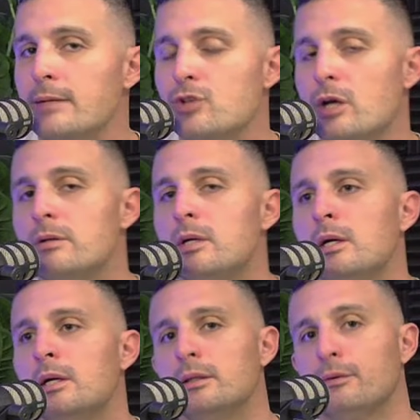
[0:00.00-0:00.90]
So
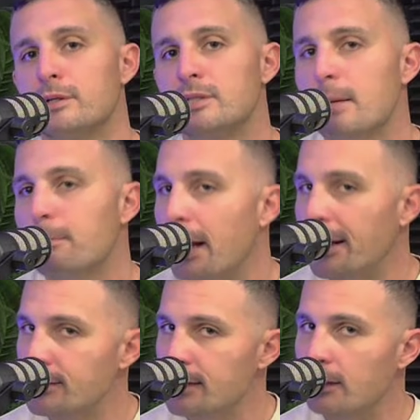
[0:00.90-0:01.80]
there is some
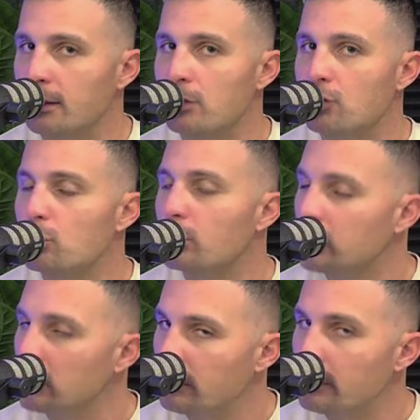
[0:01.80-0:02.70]
banks that let you do a
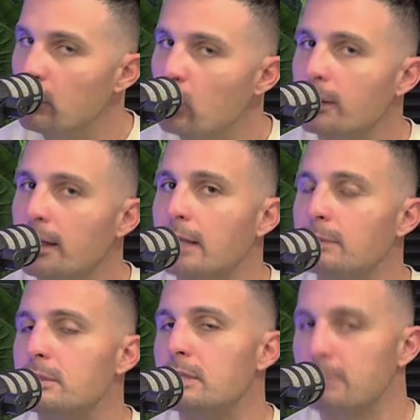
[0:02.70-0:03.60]
little bit more than
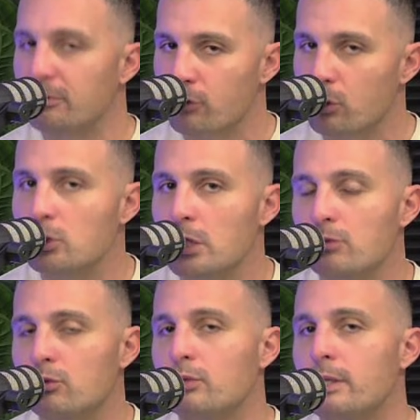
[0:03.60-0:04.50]
80%, but for all
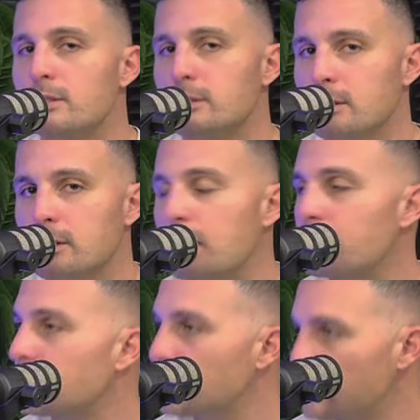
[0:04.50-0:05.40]
general reasons, let's keep it